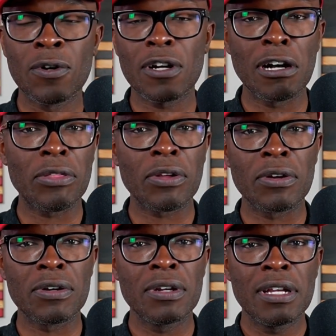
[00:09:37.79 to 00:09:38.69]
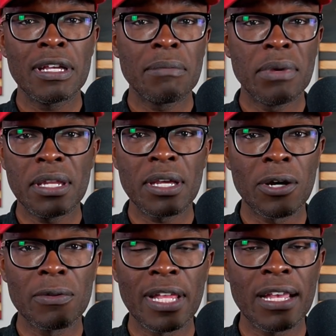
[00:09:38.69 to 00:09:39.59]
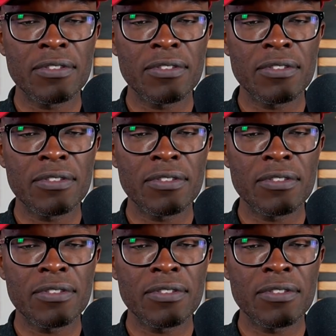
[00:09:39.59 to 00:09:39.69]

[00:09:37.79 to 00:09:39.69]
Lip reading: other media outlets?